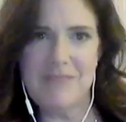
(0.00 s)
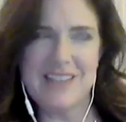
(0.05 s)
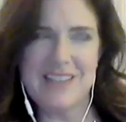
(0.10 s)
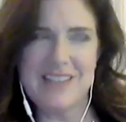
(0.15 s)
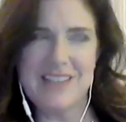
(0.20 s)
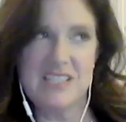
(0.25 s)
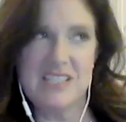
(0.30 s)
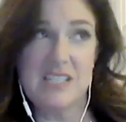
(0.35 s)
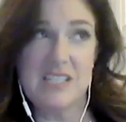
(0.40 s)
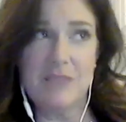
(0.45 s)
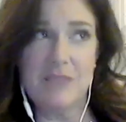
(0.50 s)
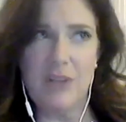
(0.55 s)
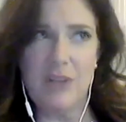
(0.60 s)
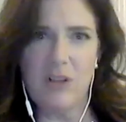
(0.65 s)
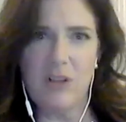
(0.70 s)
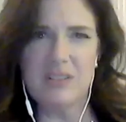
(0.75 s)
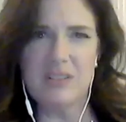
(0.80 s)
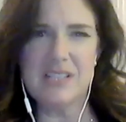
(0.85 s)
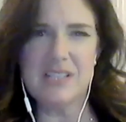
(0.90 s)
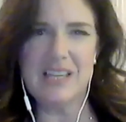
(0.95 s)
it's
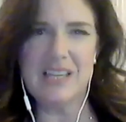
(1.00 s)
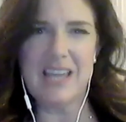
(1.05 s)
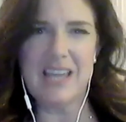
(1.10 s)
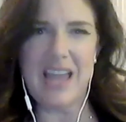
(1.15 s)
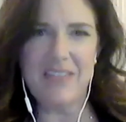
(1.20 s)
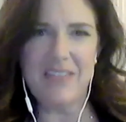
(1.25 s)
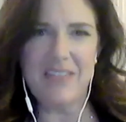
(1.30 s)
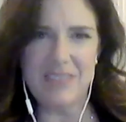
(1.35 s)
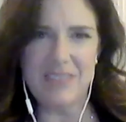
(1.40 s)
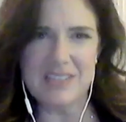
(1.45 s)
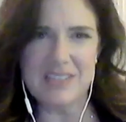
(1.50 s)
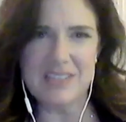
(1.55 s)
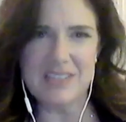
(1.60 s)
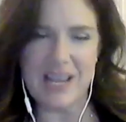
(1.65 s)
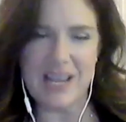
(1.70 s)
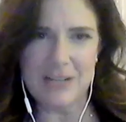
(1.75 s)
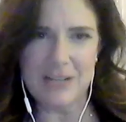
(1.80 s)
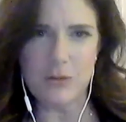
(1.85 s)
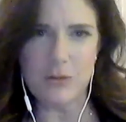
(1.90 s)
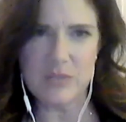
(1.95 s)
difficult to get the
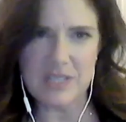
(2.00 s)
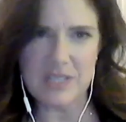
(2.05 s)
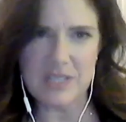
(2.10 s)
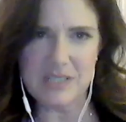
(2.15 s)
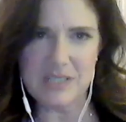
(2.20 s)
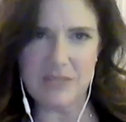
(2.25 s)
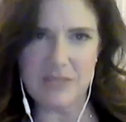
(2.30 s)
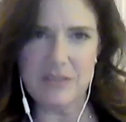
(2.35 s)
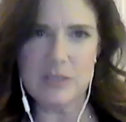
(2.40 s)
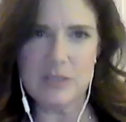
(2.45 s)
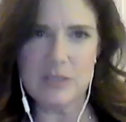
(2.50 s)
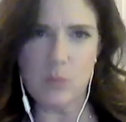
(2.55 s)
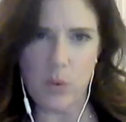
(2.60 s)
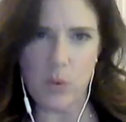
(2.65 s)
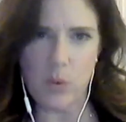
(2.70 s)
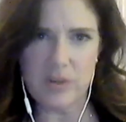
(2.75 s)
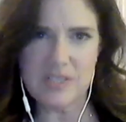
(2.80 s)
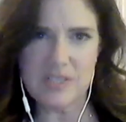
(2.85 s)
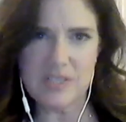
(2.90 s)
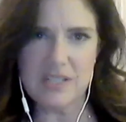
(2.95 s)
diagnosis if it's
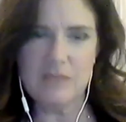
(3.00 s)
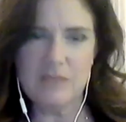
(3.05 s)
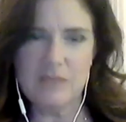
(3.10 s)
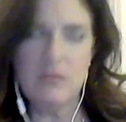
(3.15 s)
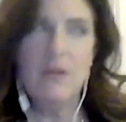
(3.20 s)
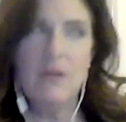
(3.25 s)
warranted